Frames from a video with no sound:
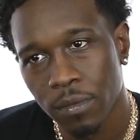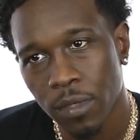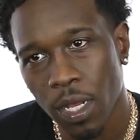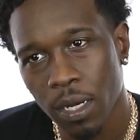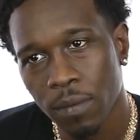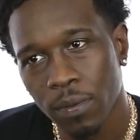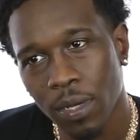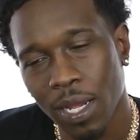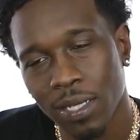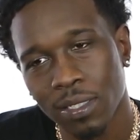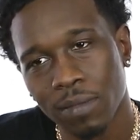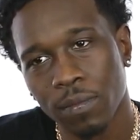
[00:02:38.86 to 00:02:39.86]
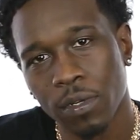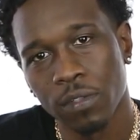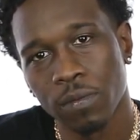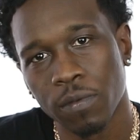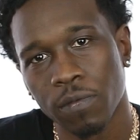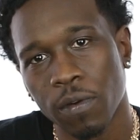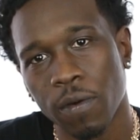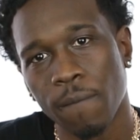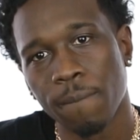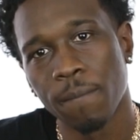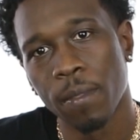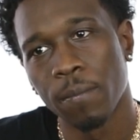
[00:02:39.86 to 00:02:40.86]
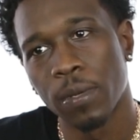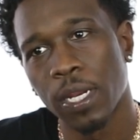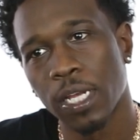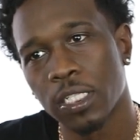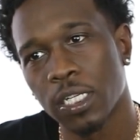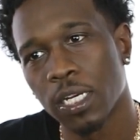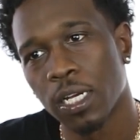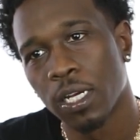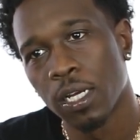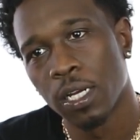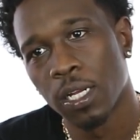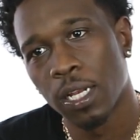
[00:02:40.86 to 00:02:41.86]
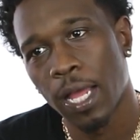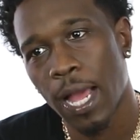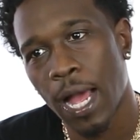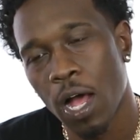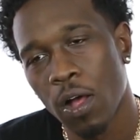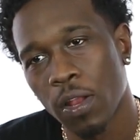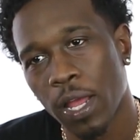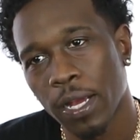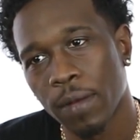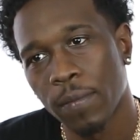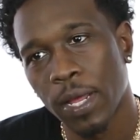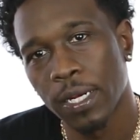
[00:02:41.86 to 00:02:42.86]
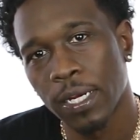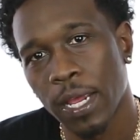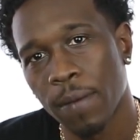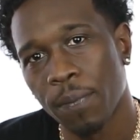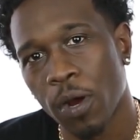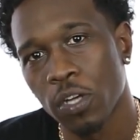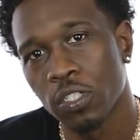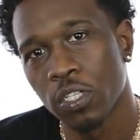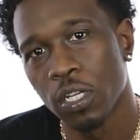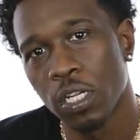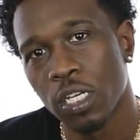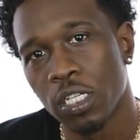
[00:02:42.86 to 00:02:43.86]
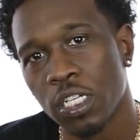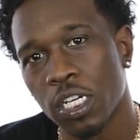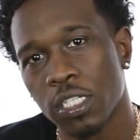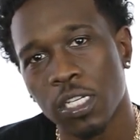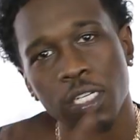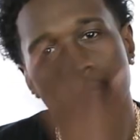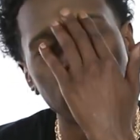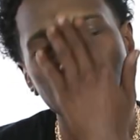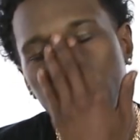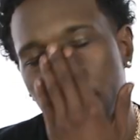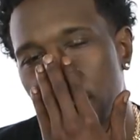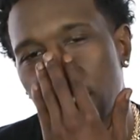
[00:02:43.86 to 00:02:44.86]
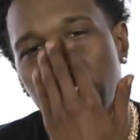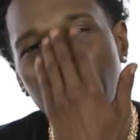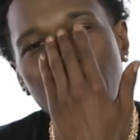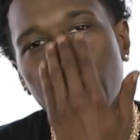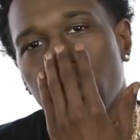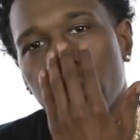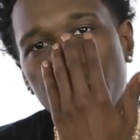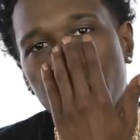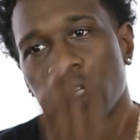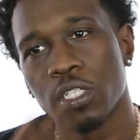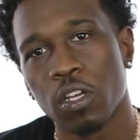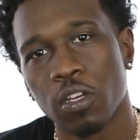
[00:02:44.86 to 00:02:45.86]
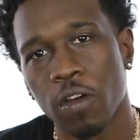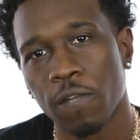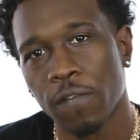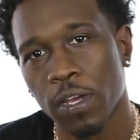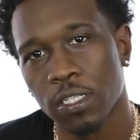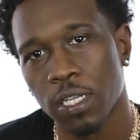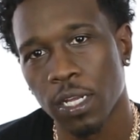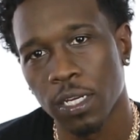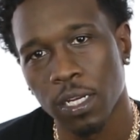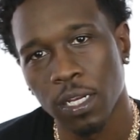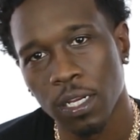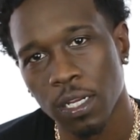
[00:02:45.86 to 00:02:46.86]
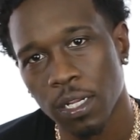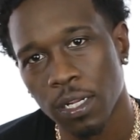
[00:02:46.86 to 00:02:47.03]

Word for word: Yeah, I done put ice in buffs before, but that shit, like I don't like them like that personally, just cause just dealing with them bitches on your face like that.